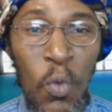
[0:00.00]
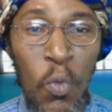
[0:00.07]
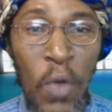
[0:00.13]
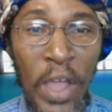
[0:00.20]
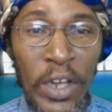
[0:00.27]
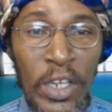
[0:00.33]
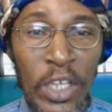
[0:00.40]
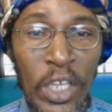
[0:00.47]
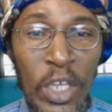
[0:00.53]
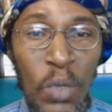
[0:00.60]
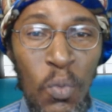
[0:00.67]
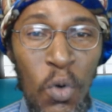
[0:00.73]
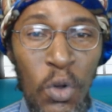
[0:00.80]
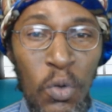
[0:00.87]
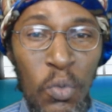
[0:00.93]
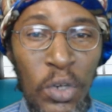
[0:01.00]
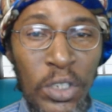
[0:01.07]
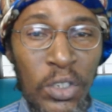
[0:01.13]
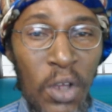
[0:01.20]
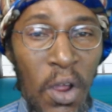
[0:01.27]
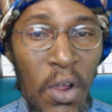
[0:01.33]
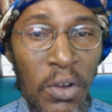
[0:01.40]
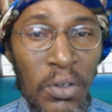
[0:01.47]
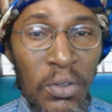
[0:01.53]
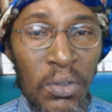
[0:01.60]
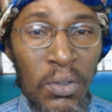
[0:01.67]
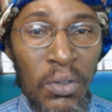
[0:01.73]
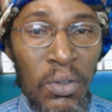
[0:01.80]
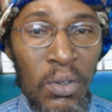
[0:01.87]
when he would return.